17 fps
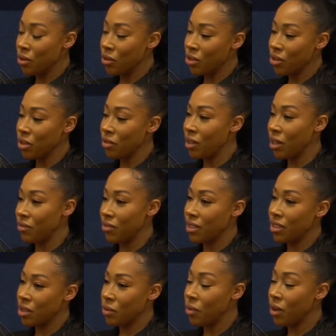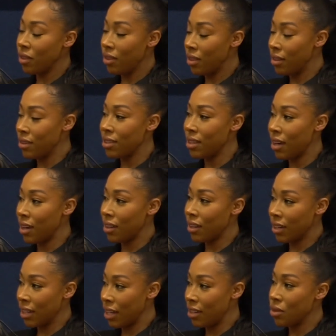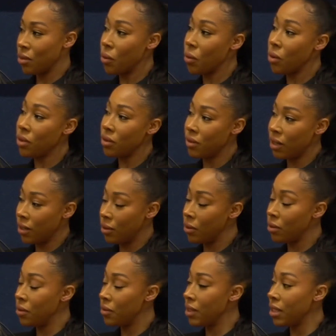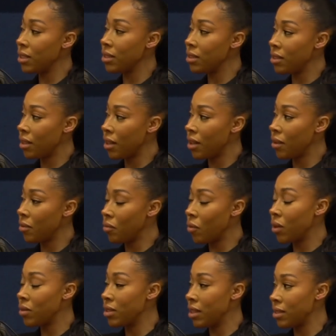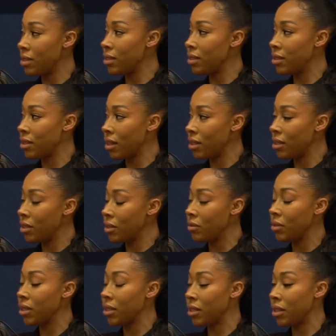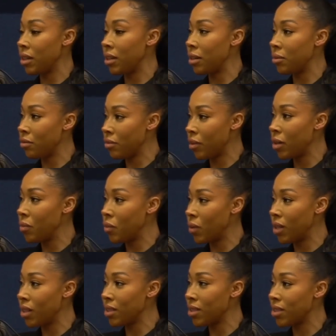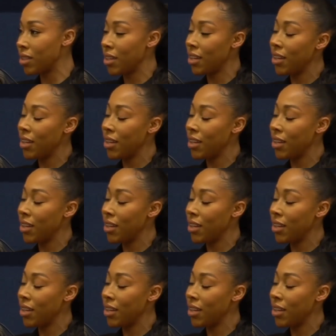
cross-reference what they're saying against all of these well-tested scientific frameworks,